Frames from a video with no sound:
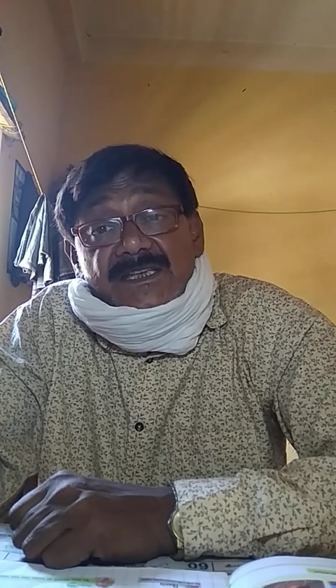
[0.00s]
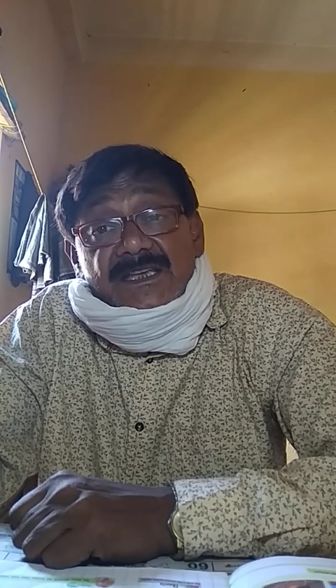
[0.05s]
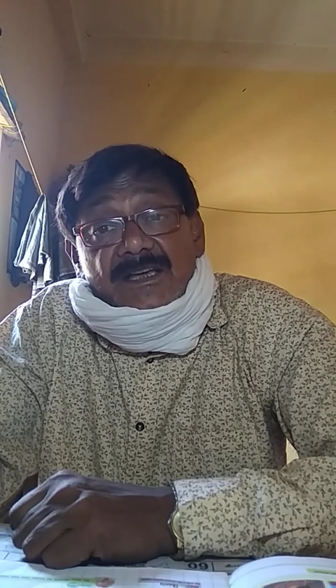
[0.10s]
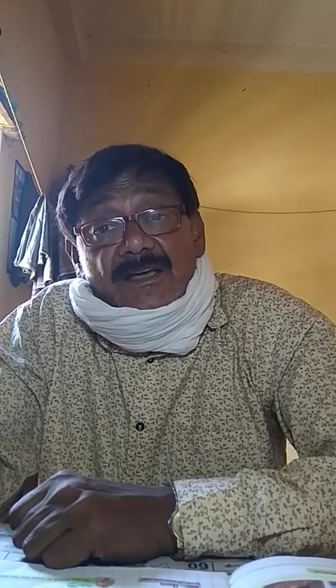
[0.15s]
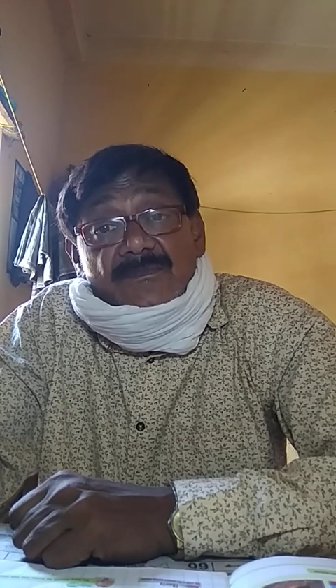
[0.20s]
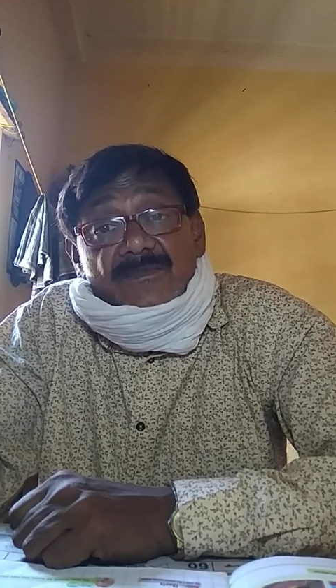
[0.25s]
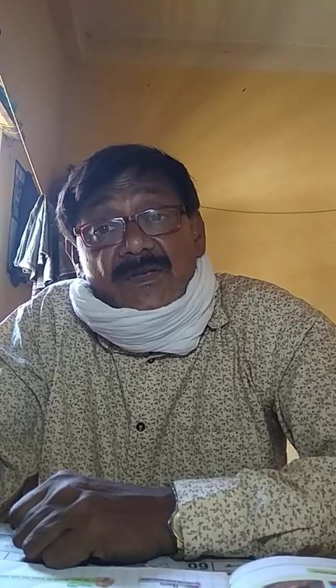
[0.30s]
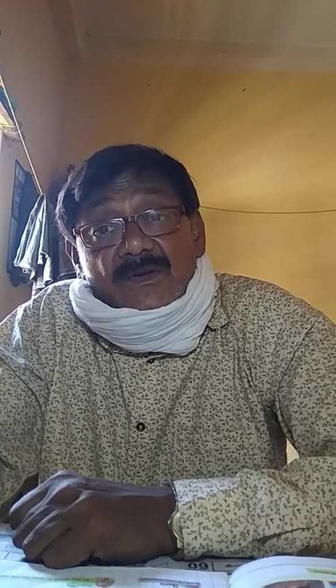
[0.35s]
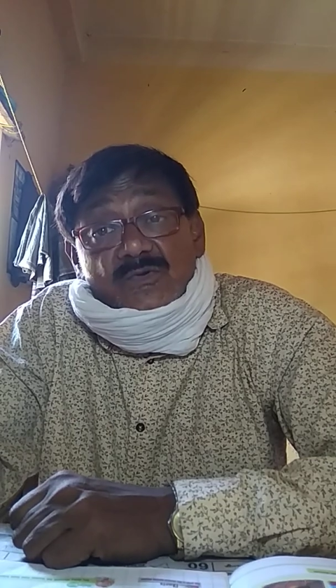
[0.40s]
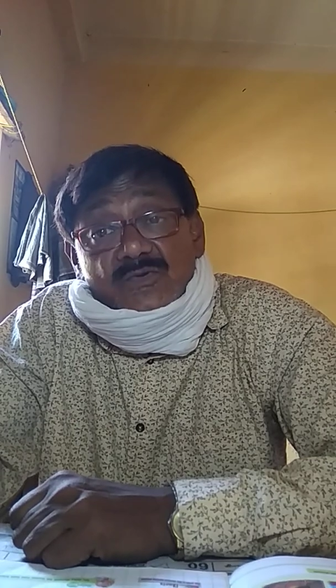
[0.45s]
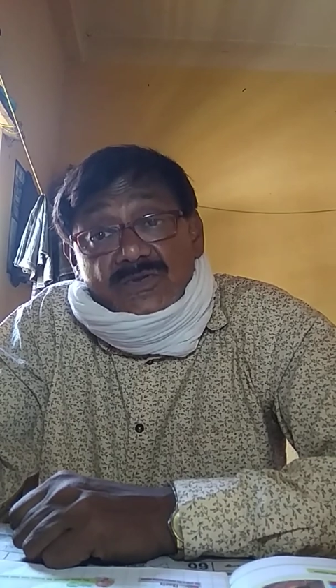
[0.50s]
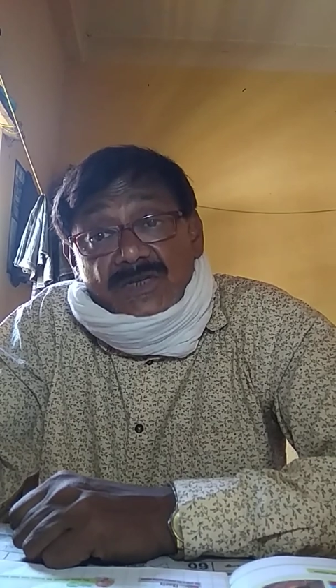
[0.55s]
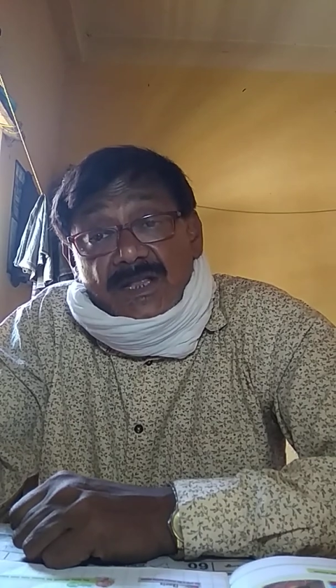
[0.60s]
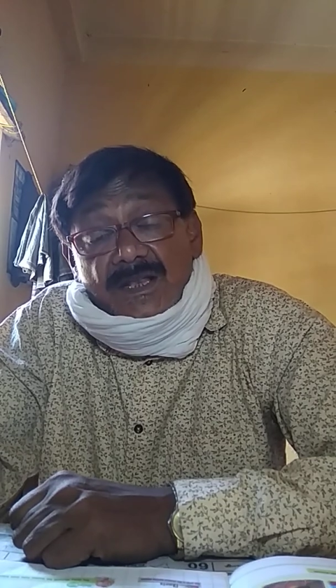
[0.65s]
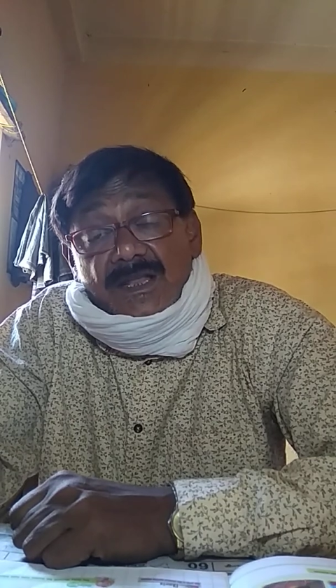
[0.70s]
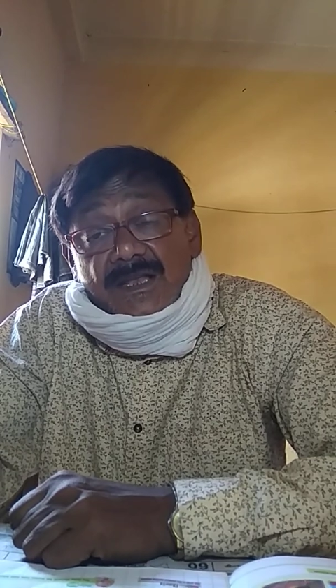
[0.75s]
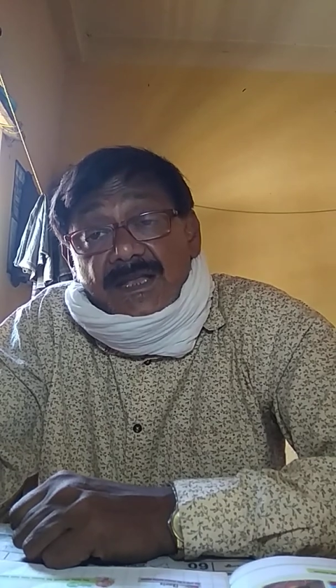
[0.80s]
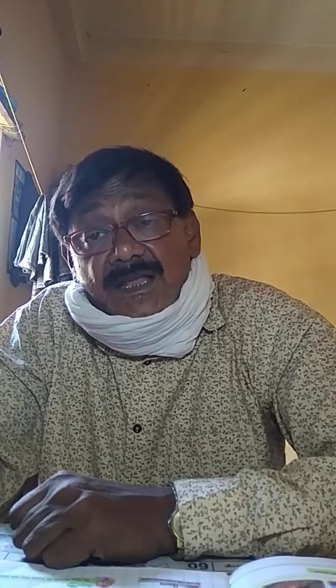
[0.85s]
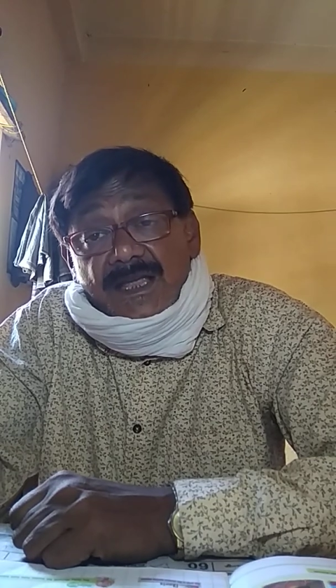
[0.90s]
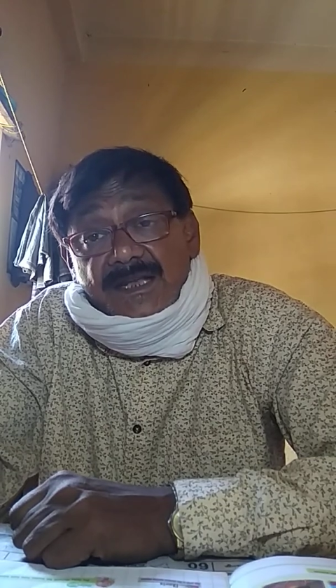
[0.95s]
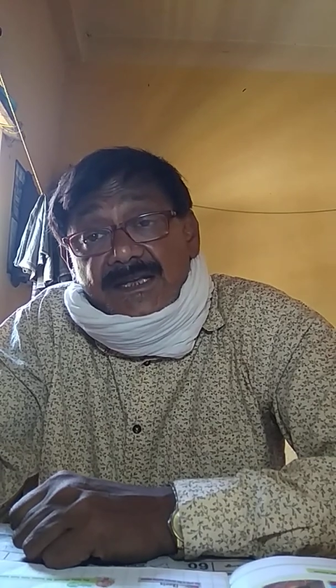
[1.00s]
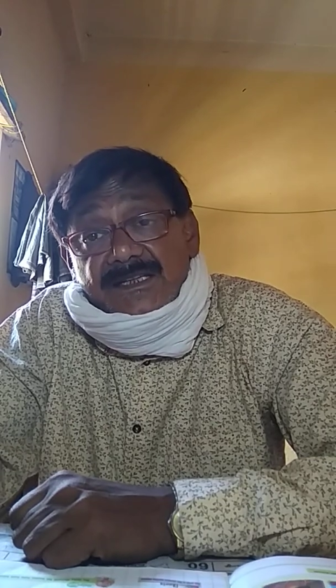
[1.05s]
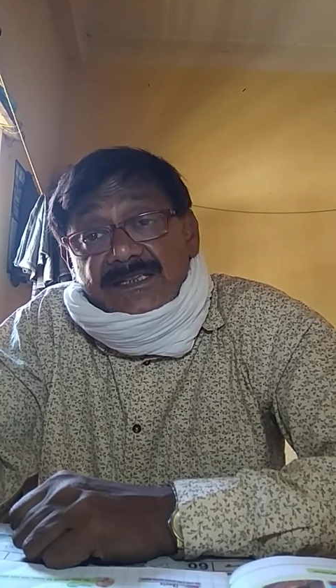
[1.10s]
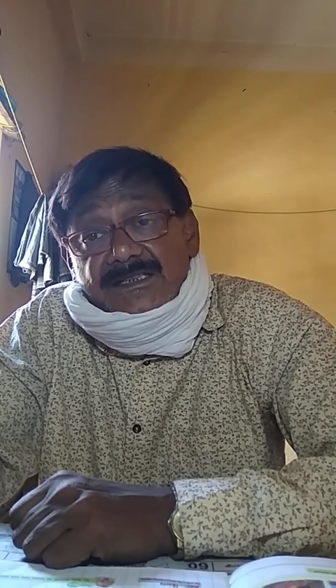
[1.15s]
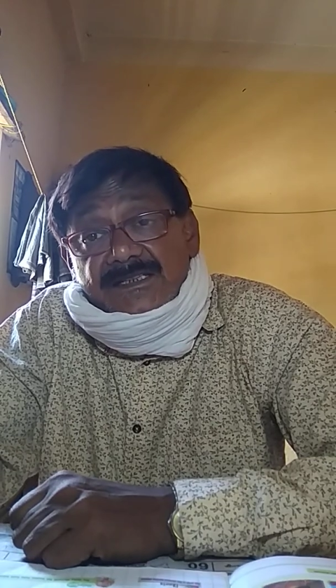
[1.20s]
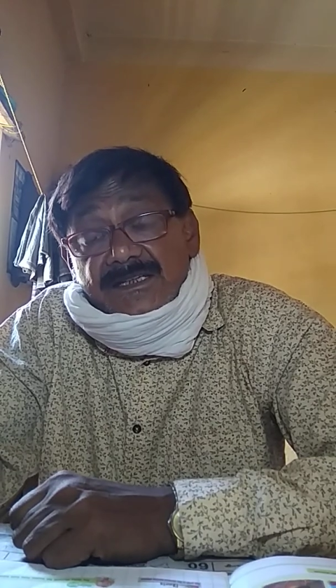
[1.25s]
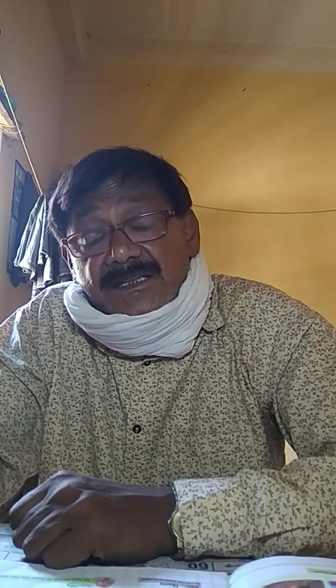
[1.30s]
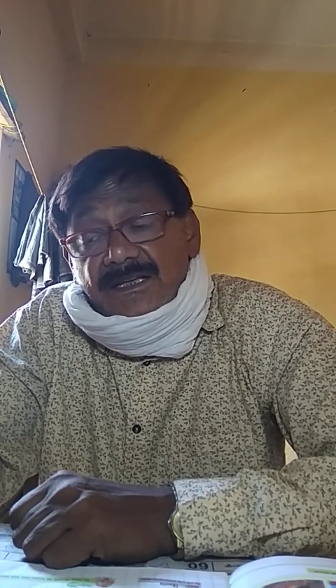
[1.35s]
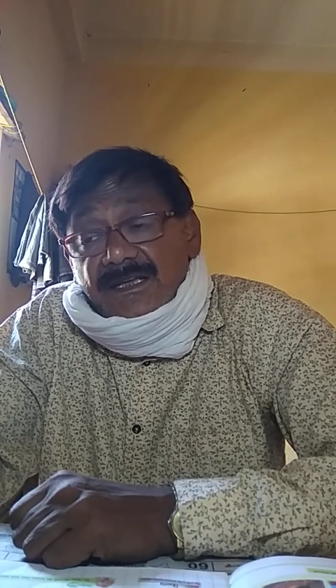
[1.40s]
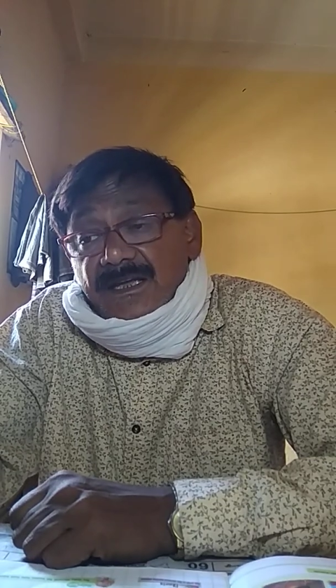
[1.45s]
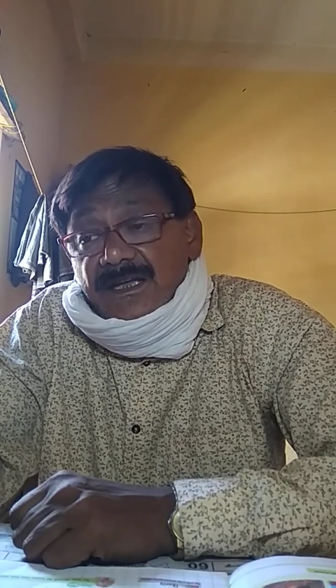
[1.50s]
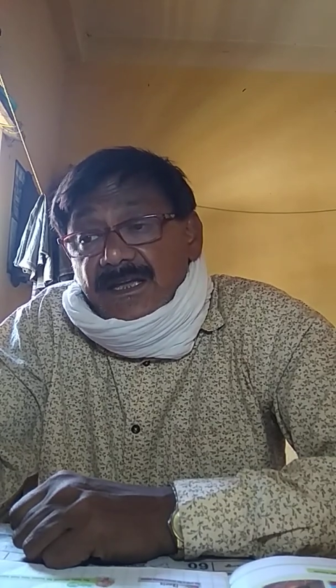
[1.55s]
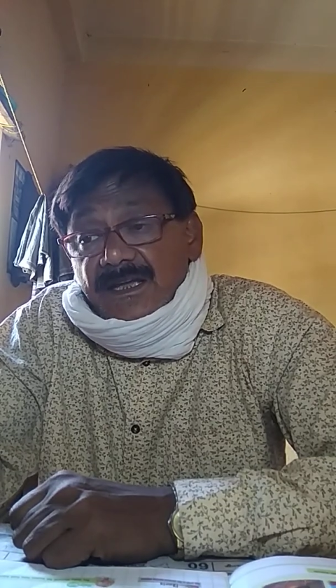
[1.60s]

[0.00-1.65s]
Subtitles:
king of the Kushana dynasty.